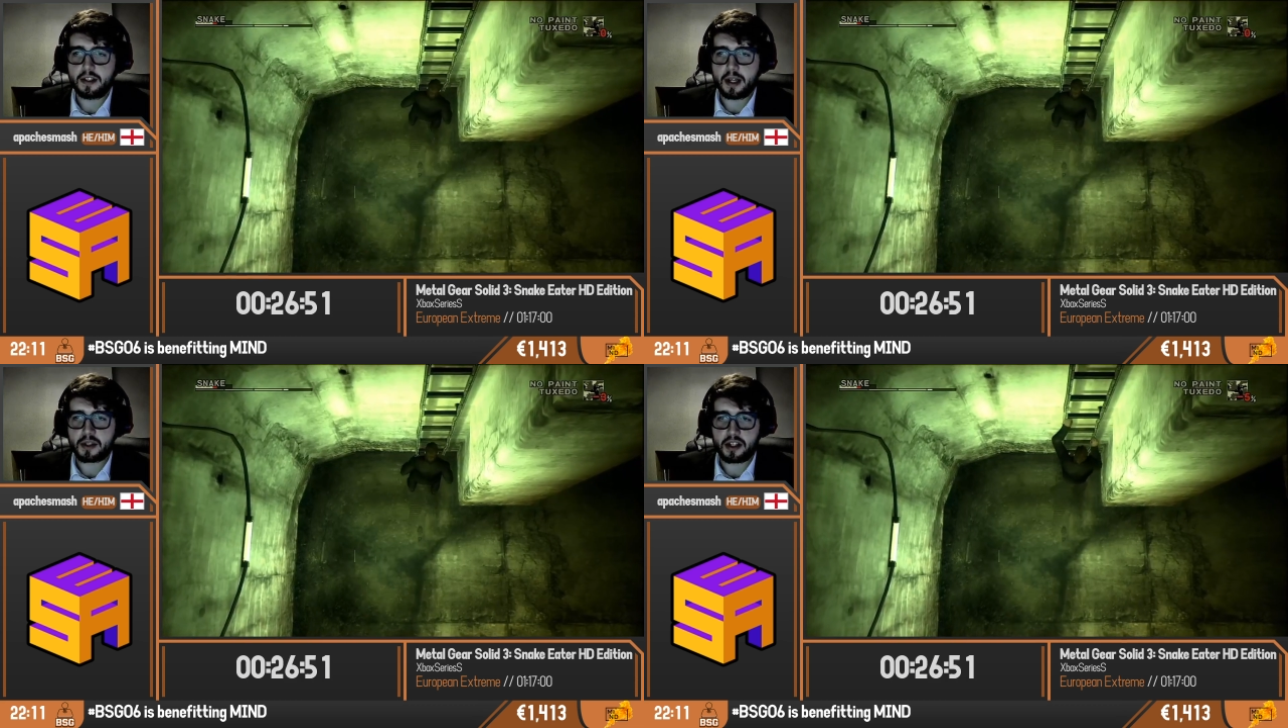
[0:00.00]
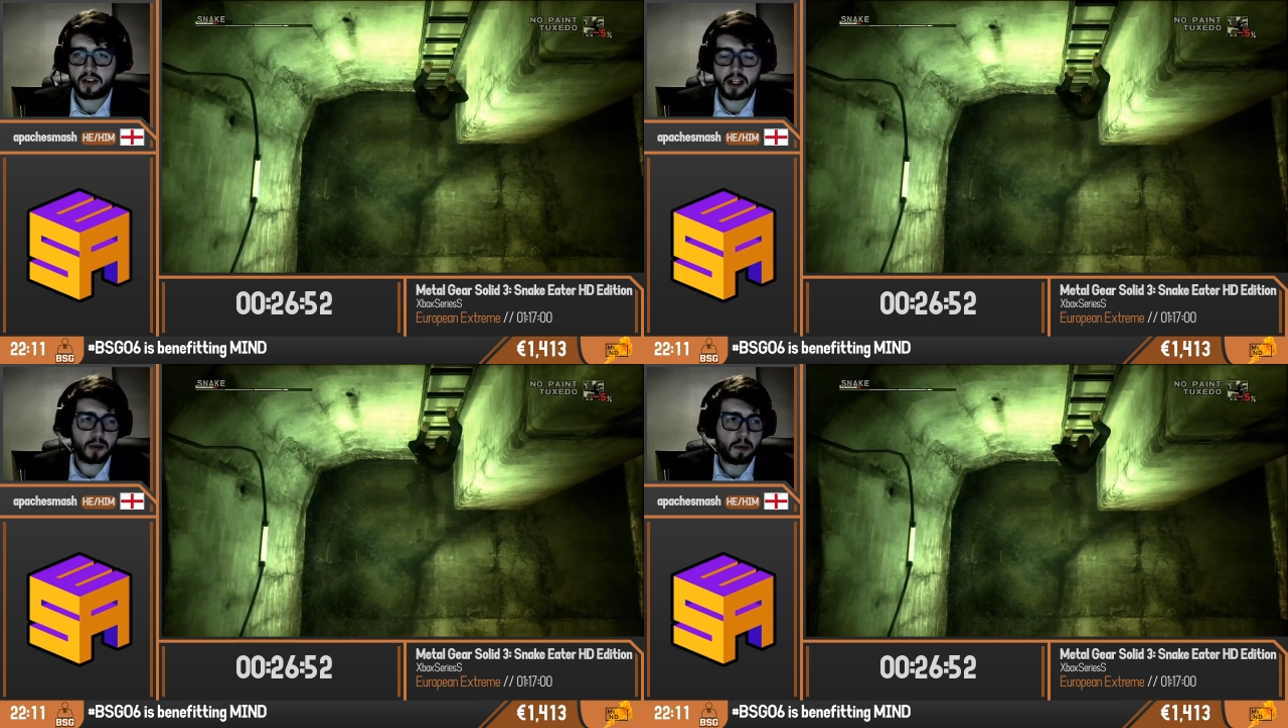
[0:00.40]
just gonna
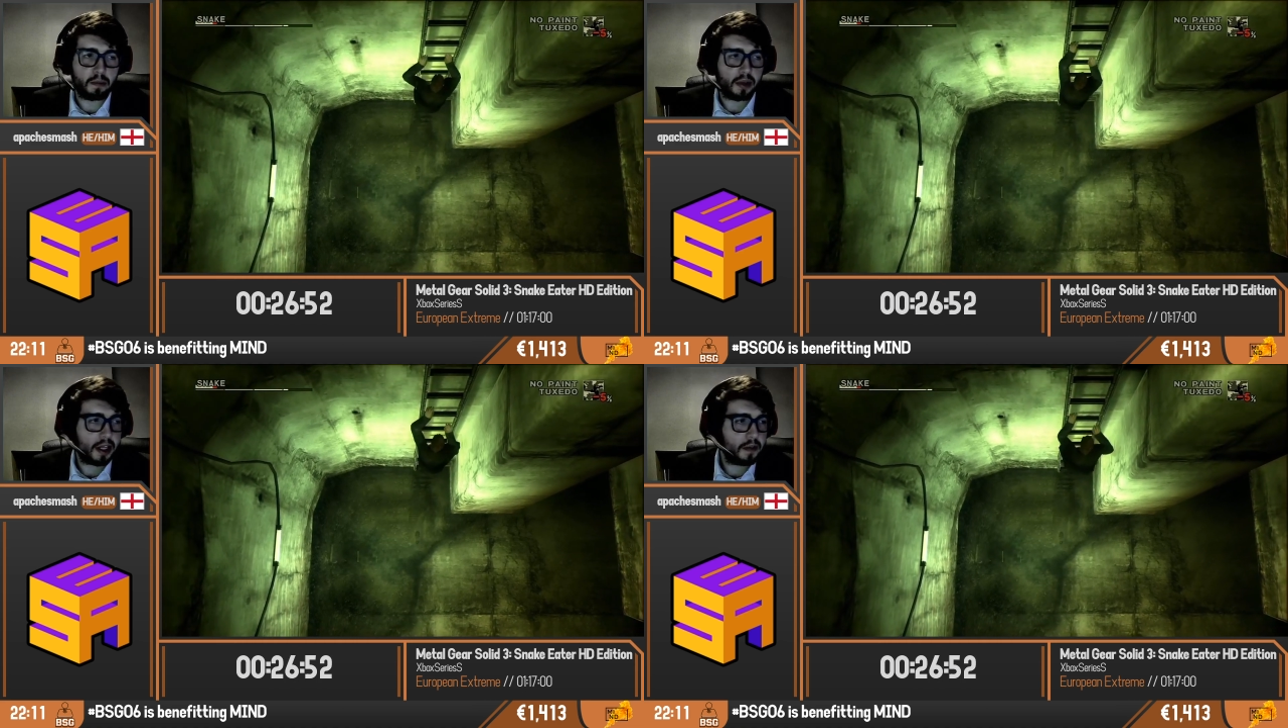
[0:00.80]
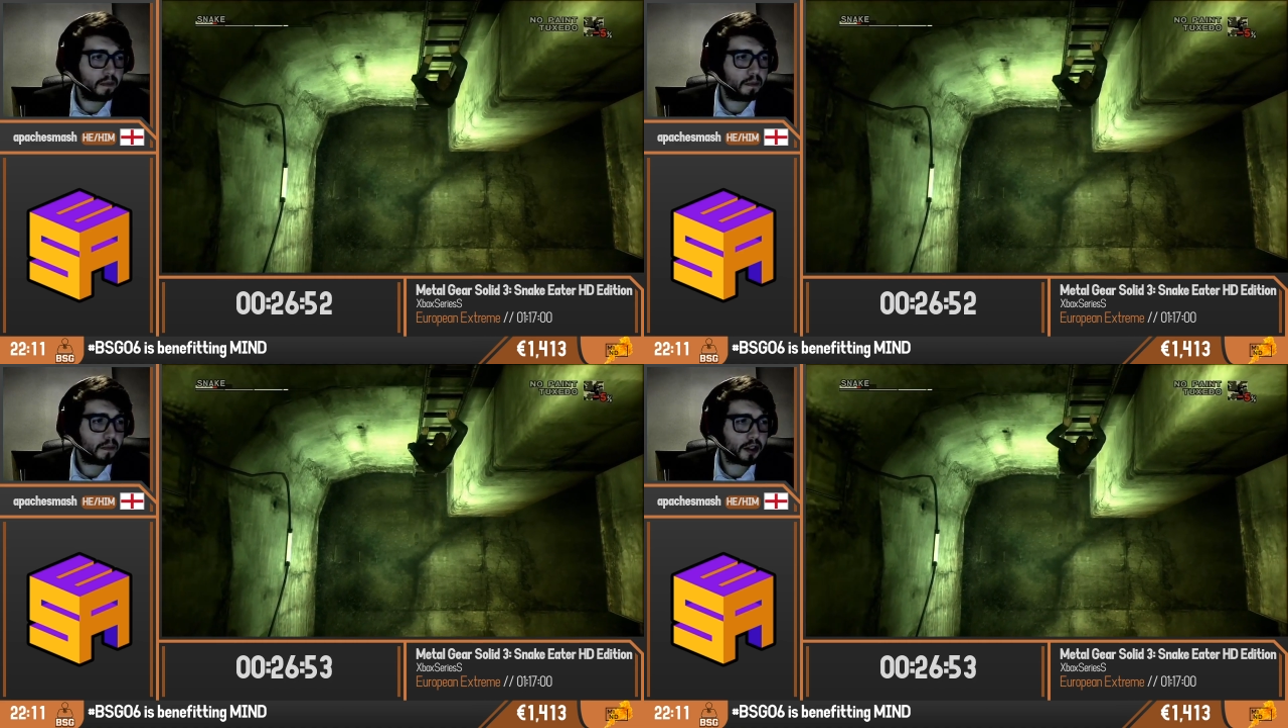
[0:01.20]
let this one play.
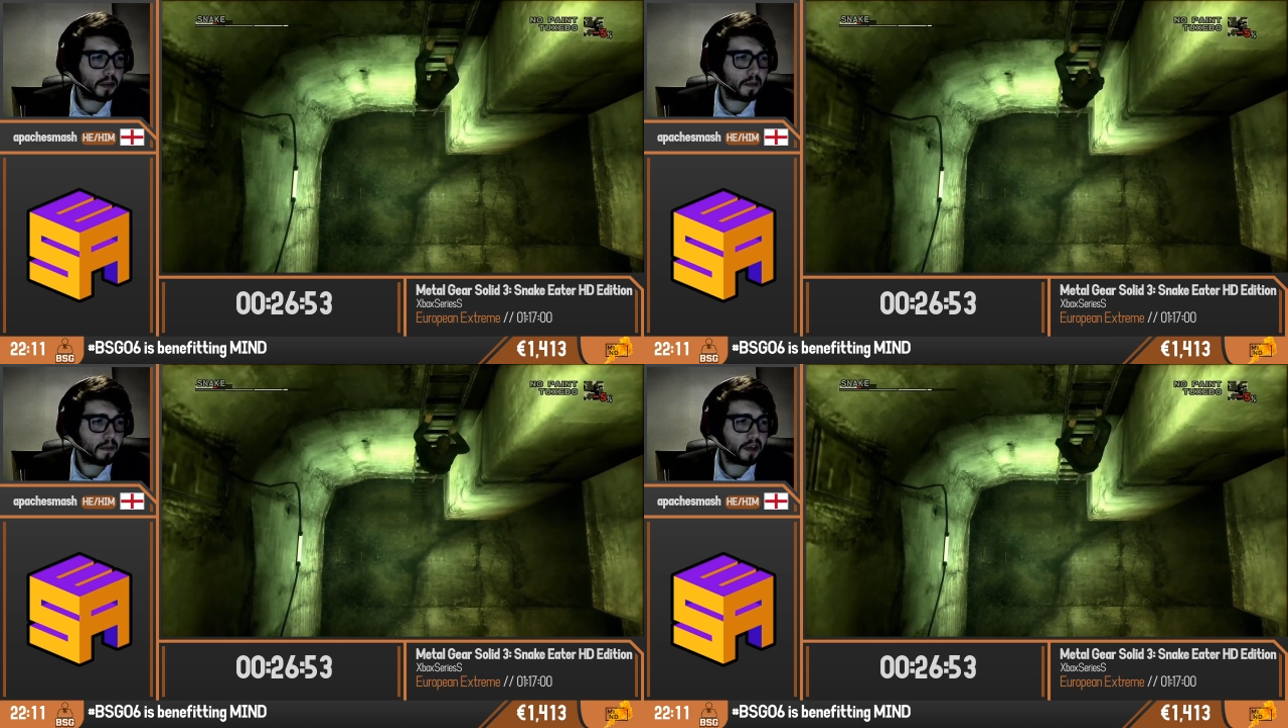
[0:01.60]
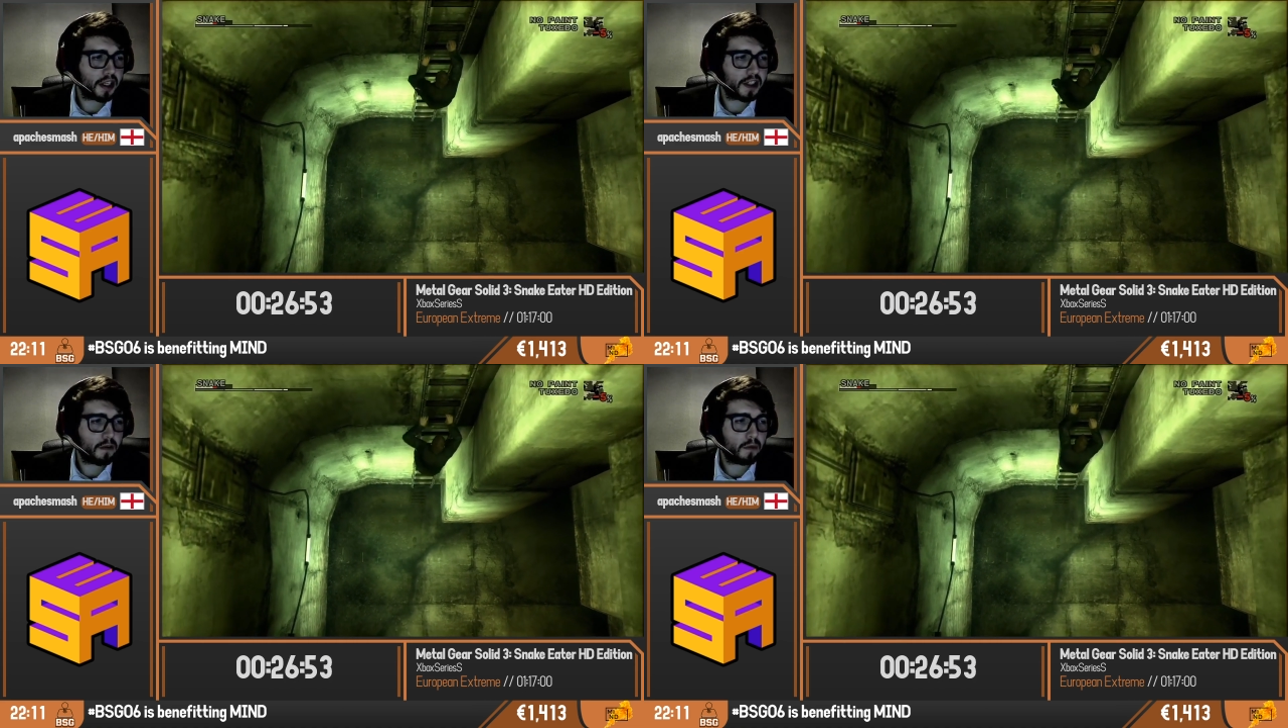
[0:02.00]
So
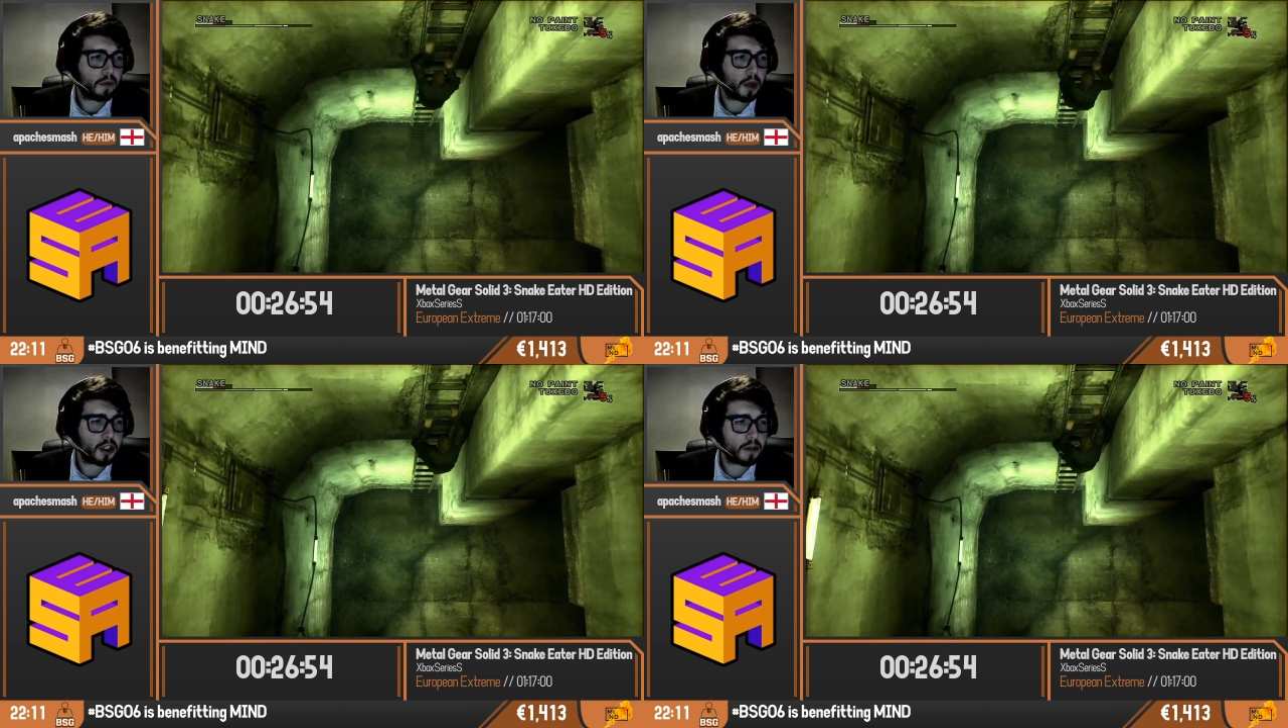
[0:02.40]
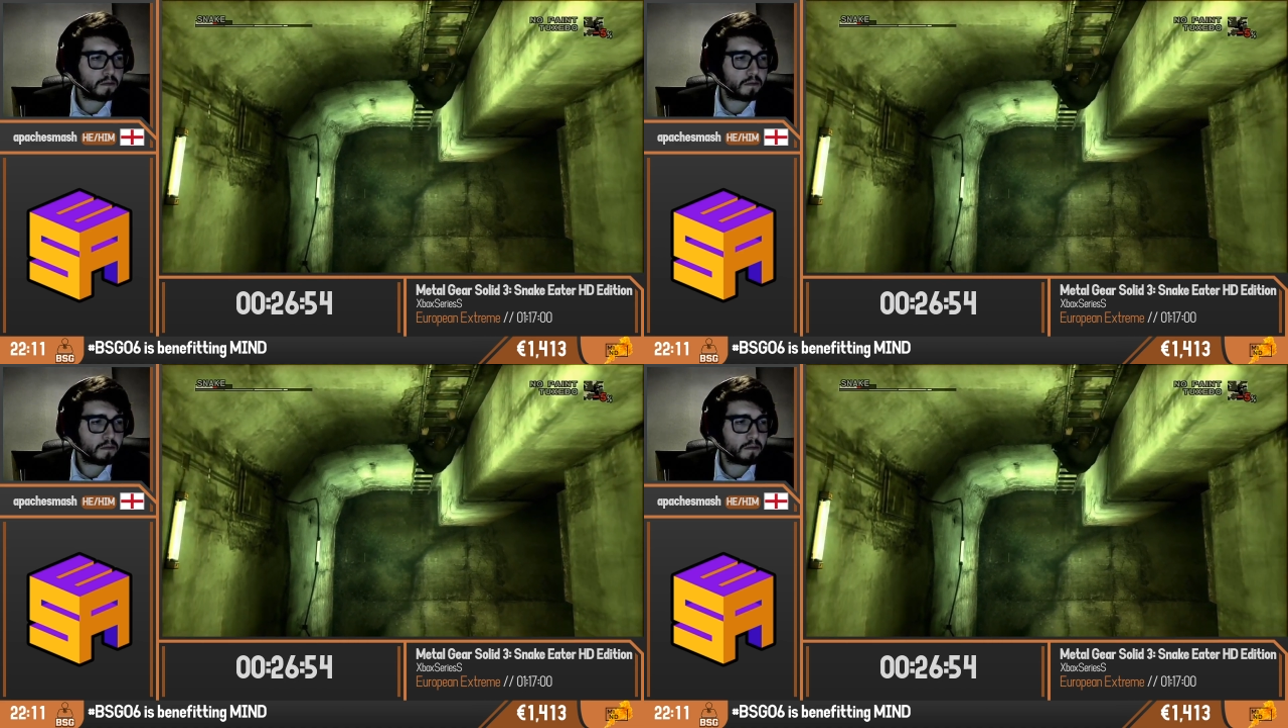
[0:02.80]
thanks everyone for watching.